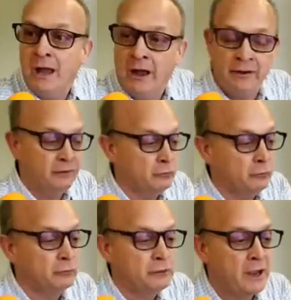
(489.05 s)
and they're
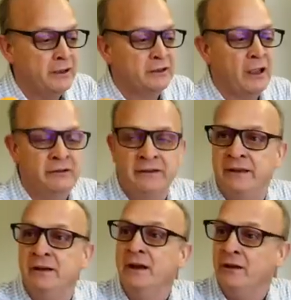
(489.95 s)
all color
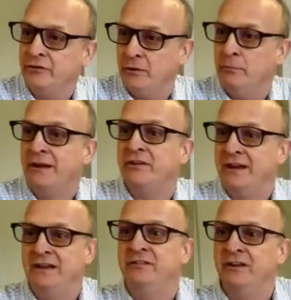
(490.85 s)
coded, so it makes it
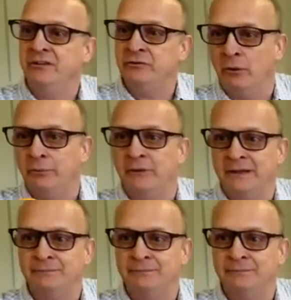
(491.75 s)
easier to operate.